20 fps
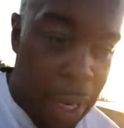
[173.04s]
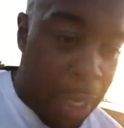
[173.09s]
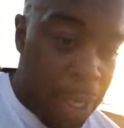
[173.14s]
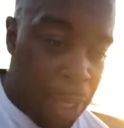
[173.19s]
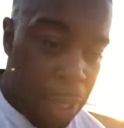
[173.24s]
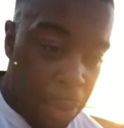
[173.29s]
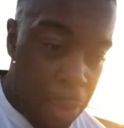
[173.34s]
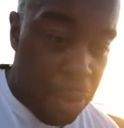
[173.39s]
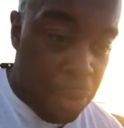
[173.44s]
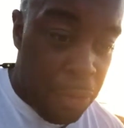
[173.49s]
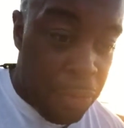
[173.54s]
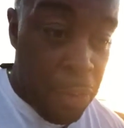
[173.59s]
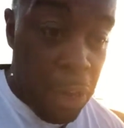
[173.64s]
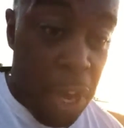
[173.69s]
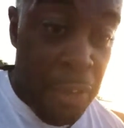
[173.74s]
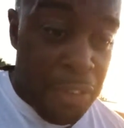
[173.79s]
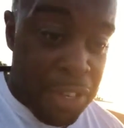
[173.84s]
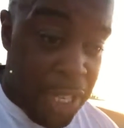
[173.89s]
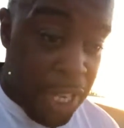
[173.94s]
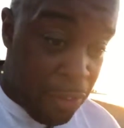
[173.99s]
You know, the
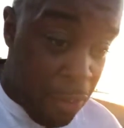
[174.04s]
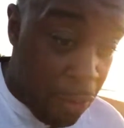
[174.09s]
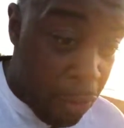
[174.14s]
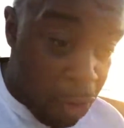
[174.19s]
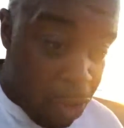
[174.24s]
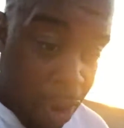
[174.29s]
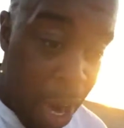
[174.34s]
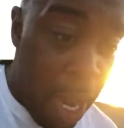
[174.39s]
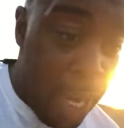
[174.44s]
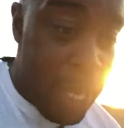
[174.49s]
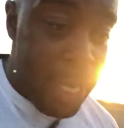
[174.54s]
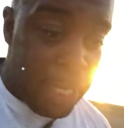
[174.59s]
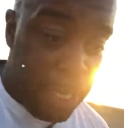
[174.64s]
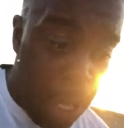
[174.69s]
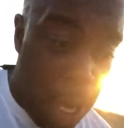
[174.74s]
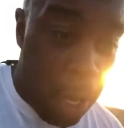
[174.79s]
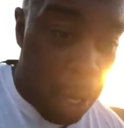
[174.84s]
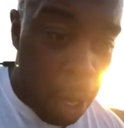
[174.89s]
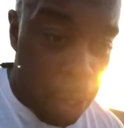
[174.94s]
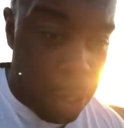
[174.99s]
furthest I've ever ran is
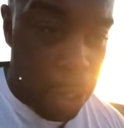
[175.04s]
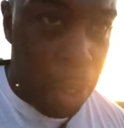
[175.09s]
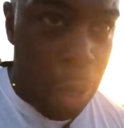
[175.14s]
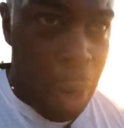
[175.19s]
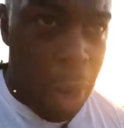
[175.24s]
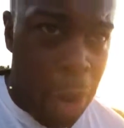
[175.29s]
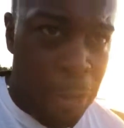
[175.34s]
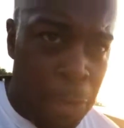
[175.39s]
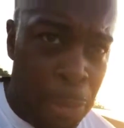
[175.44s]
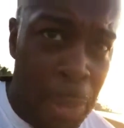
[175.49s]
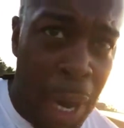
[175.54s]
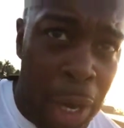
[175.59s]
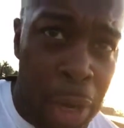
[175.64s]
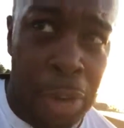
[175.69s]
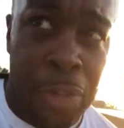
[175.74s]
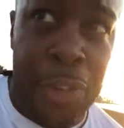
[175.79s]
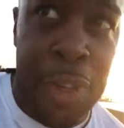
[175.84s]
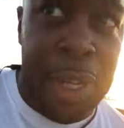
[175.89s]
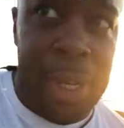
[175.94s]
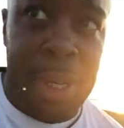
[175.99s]
like, I've done a half a
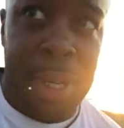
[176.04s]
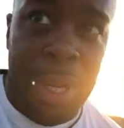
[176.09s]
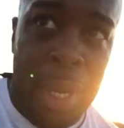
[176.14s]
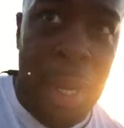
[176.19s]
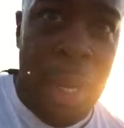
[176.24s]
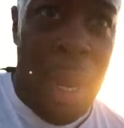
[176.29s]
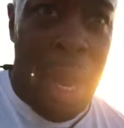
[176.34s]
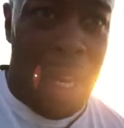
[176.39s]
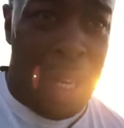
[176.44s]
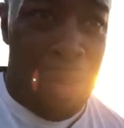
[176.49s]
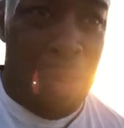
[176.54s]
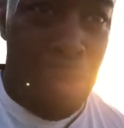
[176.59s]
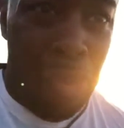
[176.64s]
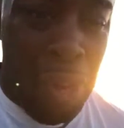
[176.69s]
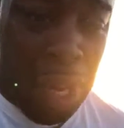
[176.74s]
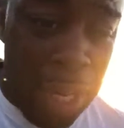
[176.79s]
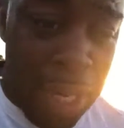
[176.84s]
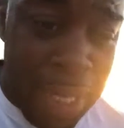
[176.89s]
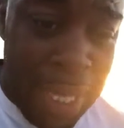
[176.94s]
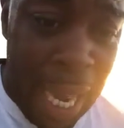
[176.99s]
marathon. I can
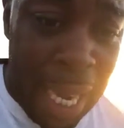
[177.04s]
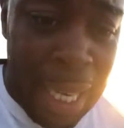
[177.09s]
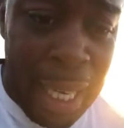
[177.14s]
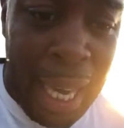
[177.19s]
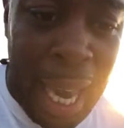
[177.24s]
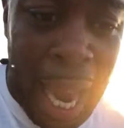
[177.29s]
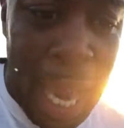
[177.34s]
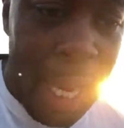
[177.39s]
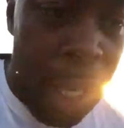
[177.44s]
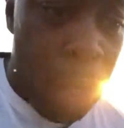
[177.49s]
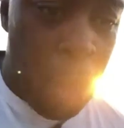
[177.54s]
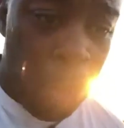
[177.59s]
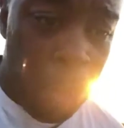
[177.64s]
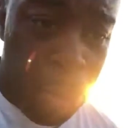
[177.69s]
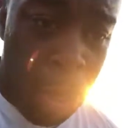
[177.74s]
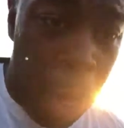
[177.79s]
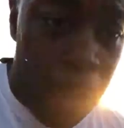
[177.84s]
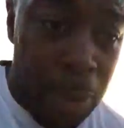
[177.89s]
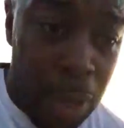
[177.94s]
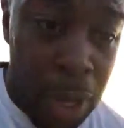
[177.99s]
run 10K, no
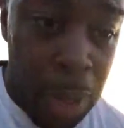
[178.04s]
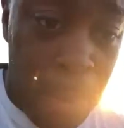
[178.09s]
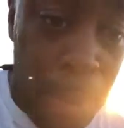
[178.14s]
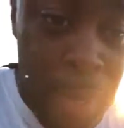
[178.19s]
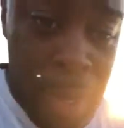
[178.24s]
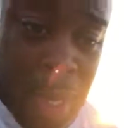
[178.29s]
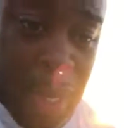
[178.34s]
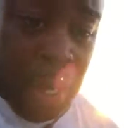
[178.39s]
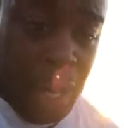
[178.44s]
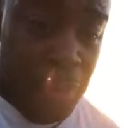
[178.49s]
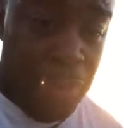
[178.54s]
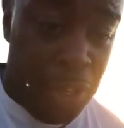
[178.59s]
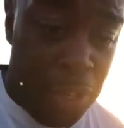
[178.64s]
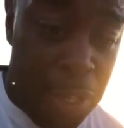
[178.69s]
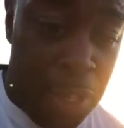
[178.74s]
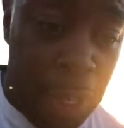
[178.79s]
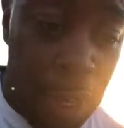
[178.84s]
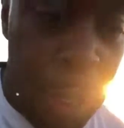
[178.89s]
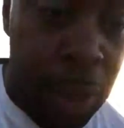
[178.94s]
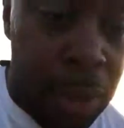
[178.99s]
problem. I've
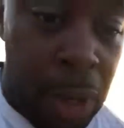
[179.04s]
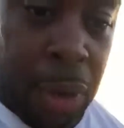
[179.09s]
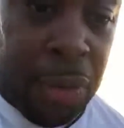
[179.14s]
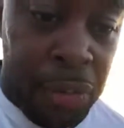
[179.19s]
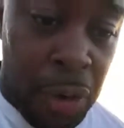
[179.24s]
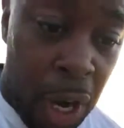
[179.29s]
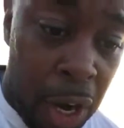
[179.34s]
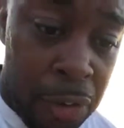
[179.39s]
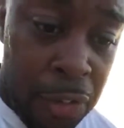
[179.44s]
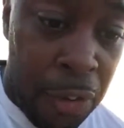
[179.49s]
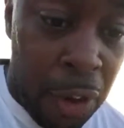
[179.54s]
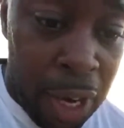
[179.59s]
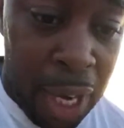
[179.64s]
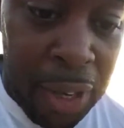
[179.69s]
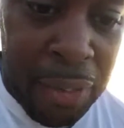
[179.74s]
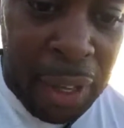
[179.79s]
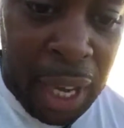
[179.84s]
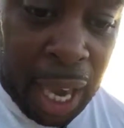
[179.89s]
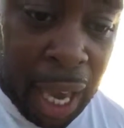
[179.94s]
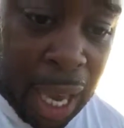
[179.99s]
just done a
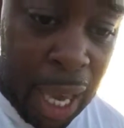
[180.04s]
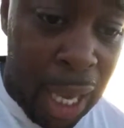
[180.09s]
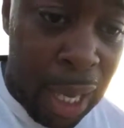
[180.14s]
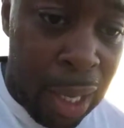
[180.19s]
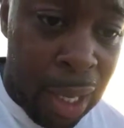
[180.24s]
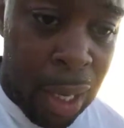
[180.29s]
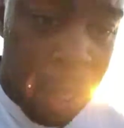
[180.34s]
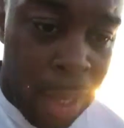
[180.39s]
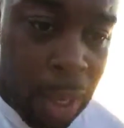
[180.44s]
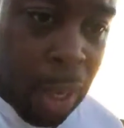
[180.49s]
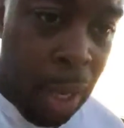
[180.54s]
5K.